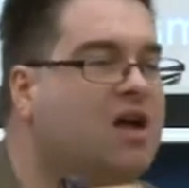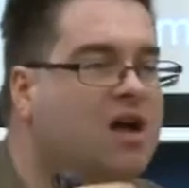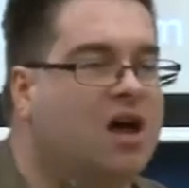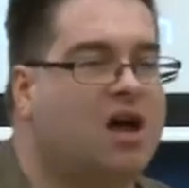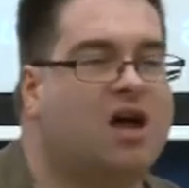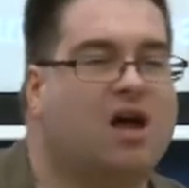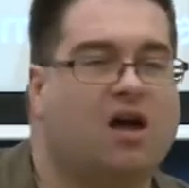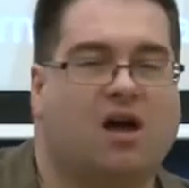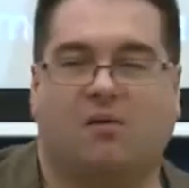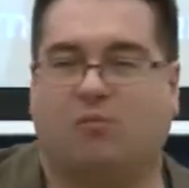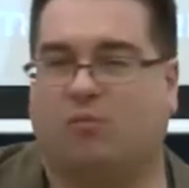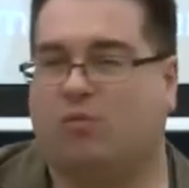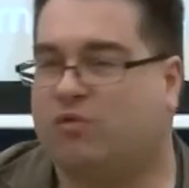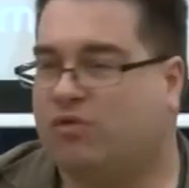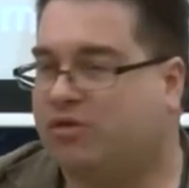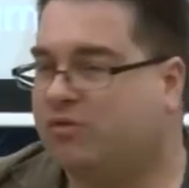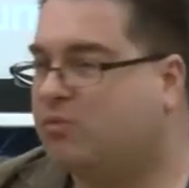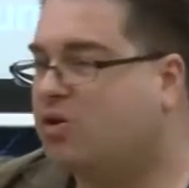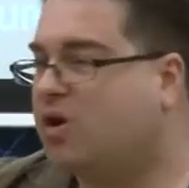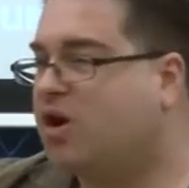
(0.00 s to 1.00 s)

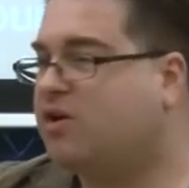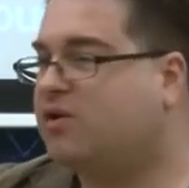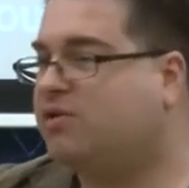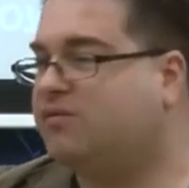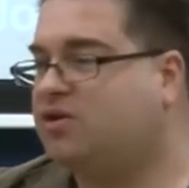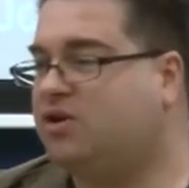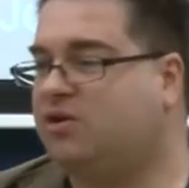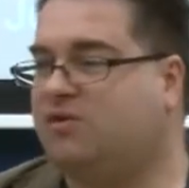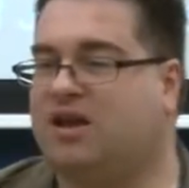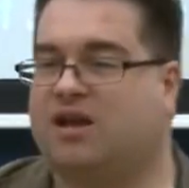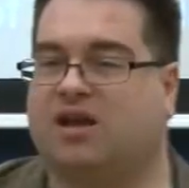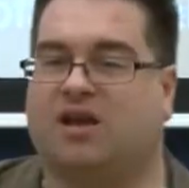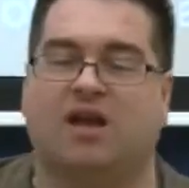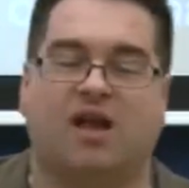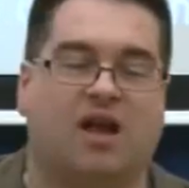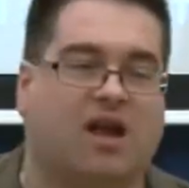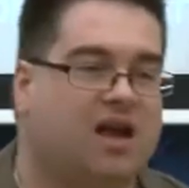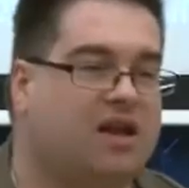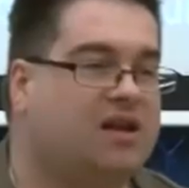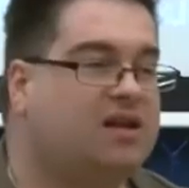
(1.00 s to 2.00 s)
the work of doing
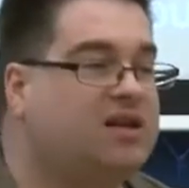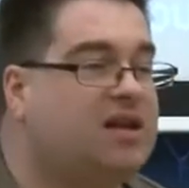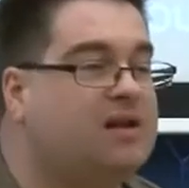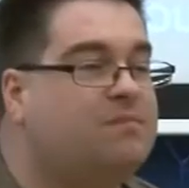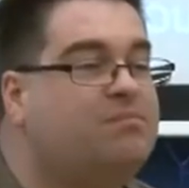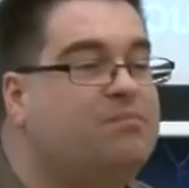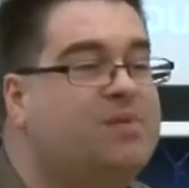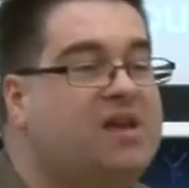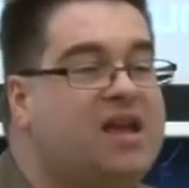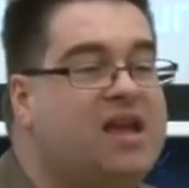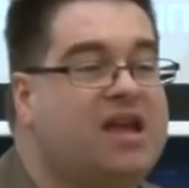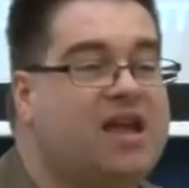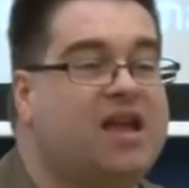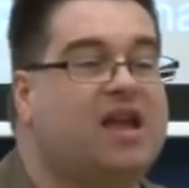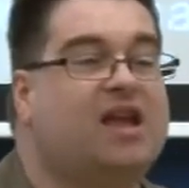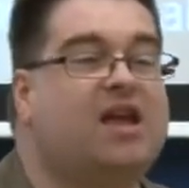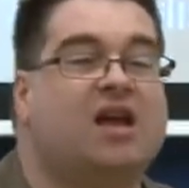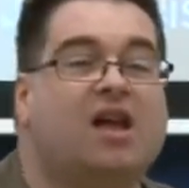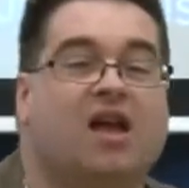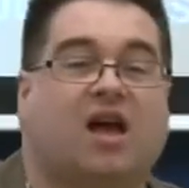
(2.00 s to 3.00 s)
and indeed
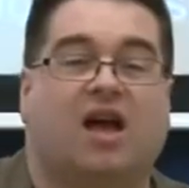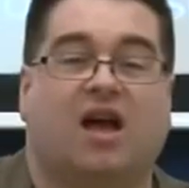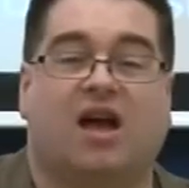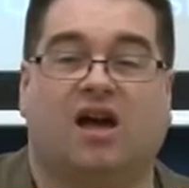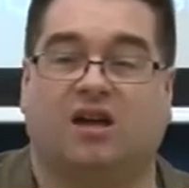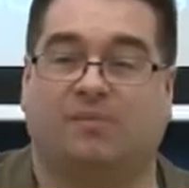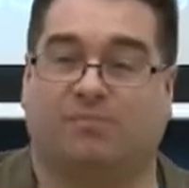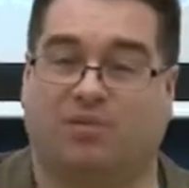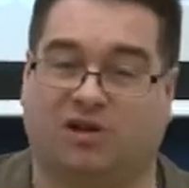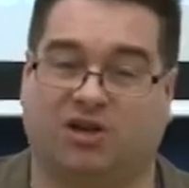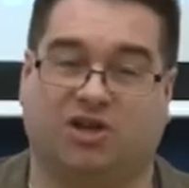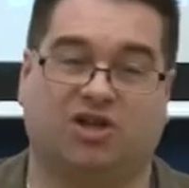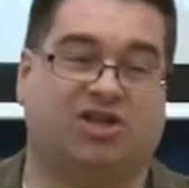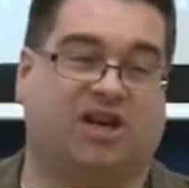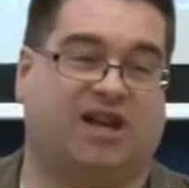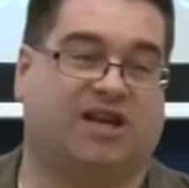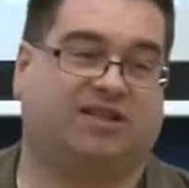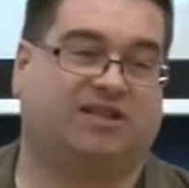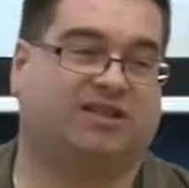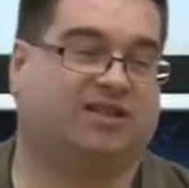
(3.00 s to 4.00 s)
being an
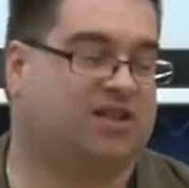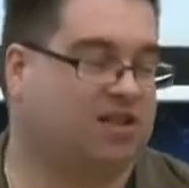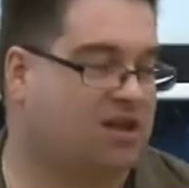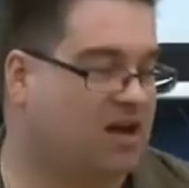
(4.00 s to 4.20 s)
apologist.